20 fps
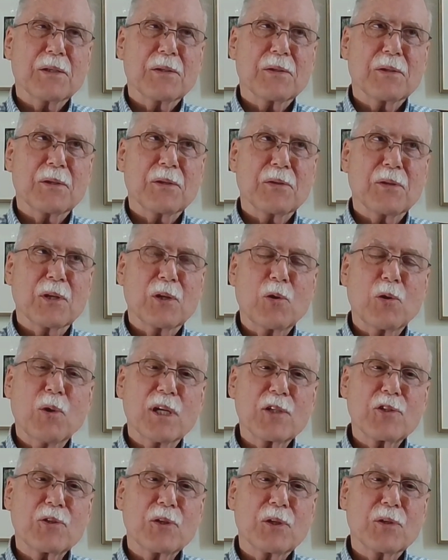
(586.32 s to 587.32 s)
the
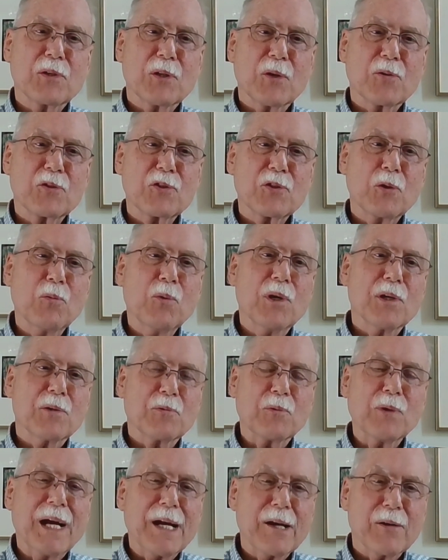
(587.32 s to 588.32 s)
question, oh, so
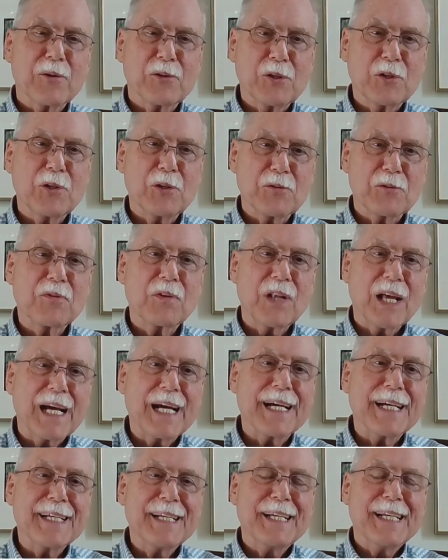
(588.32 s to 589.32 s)
what route do you
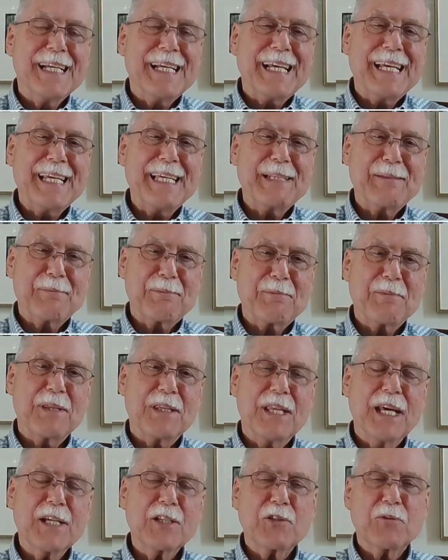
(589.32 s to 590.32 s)
fly? And
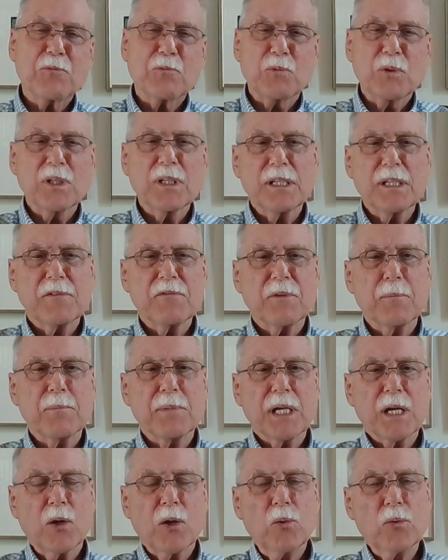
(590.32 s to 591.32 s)
that's really from
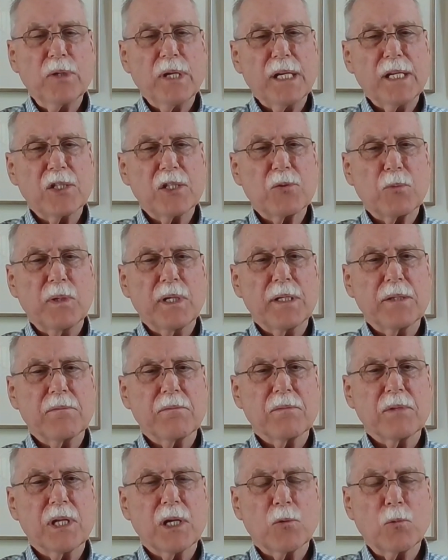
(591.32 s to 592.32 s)
the old days
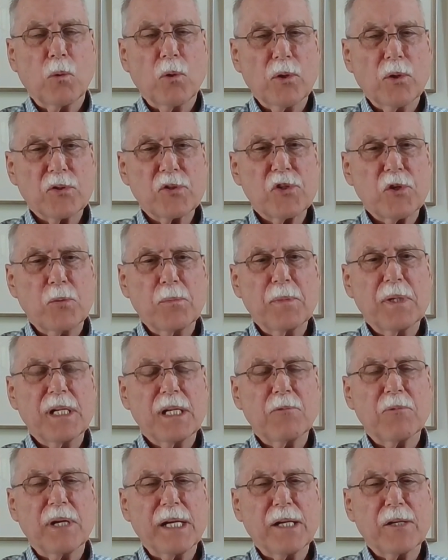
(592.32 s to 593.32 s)
when there weren't so
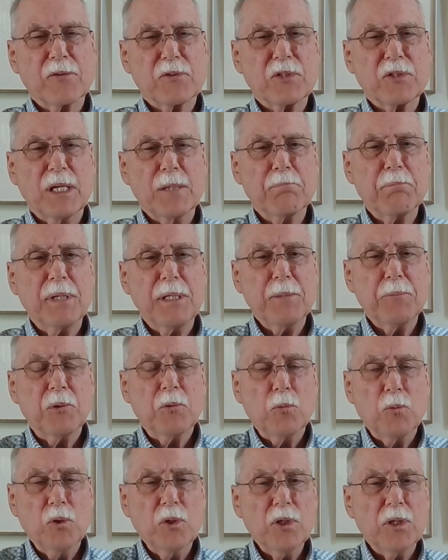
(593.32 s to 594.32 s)
many routes and
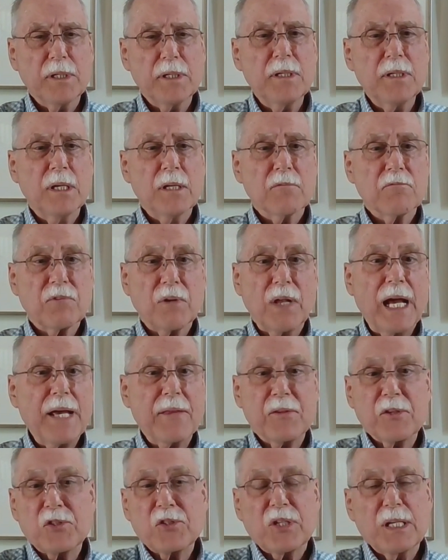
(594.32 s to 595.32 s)
people would fly
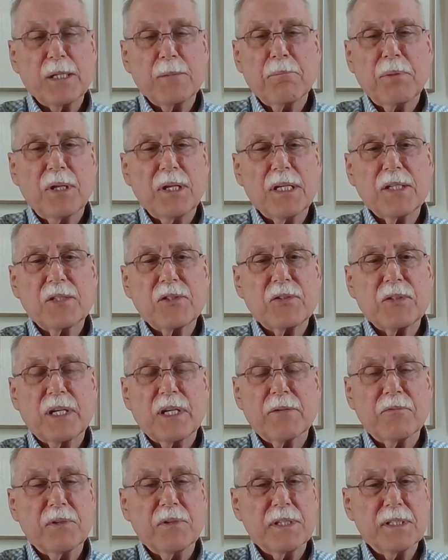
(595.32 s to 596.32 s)
the same place
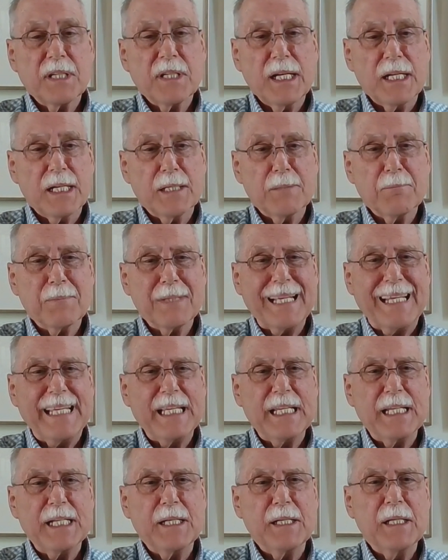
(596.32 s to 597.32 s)
every time.
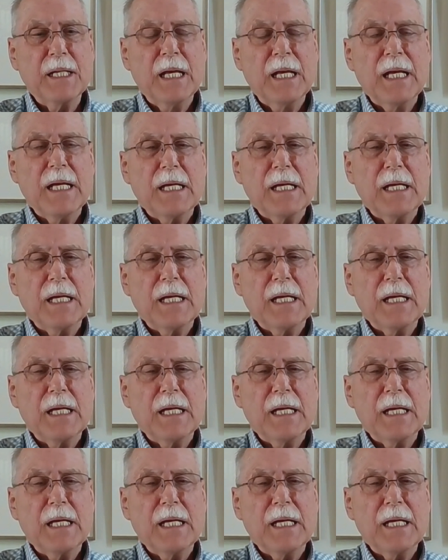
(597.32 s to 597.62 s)
And